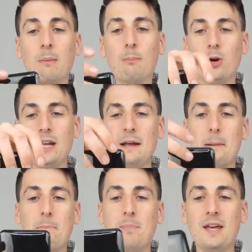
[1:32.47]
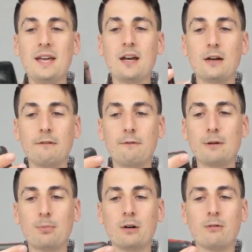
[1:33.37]
Pretty big
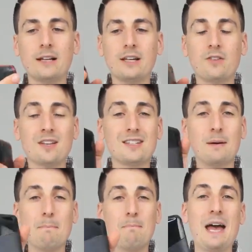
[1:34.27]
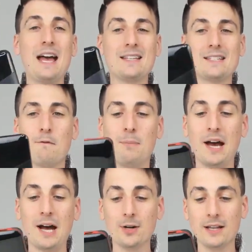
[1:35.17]
footprint right there. This is a massive
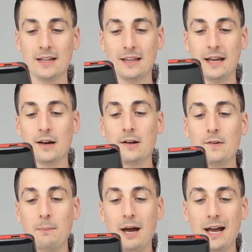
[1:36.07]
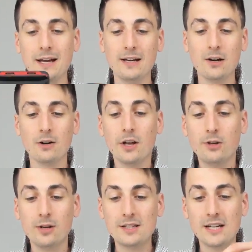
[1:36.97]
battery that they pack in here.
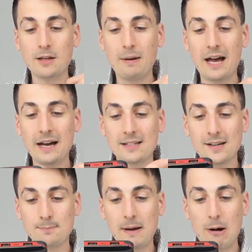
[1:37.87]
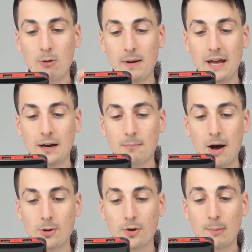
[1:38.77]
You can see on the back it says power bank
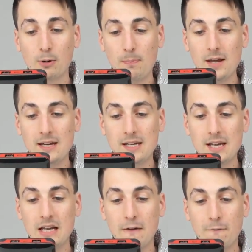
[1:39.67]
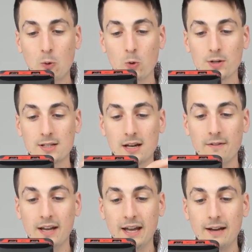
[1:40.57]
model number
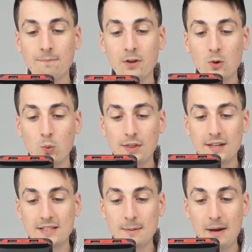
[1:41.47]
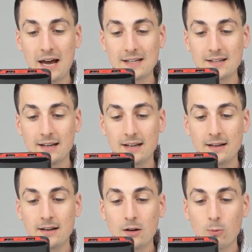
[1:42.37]
PT478 with its
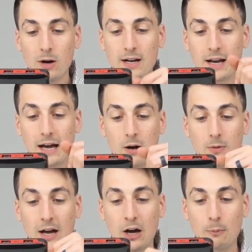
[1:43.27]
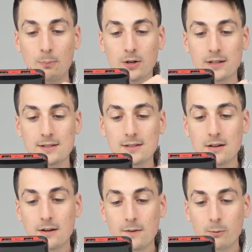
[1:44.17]
capacity, rated out
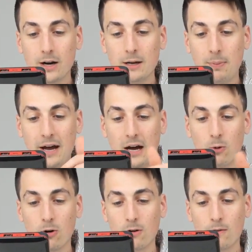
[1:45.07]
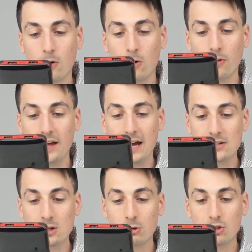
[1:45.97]
outputs, rated power, all
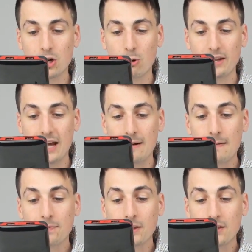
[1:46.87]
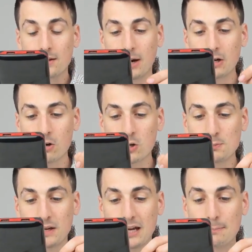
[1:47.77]
that. So it's showing that the micro
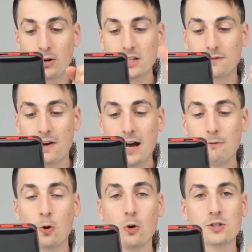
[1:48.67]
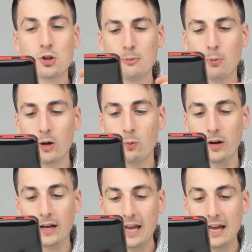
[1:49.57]
USB input is 5 volts,
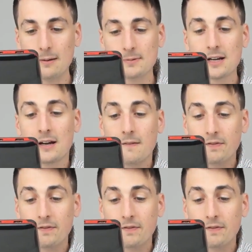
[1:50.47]
2.1 amps.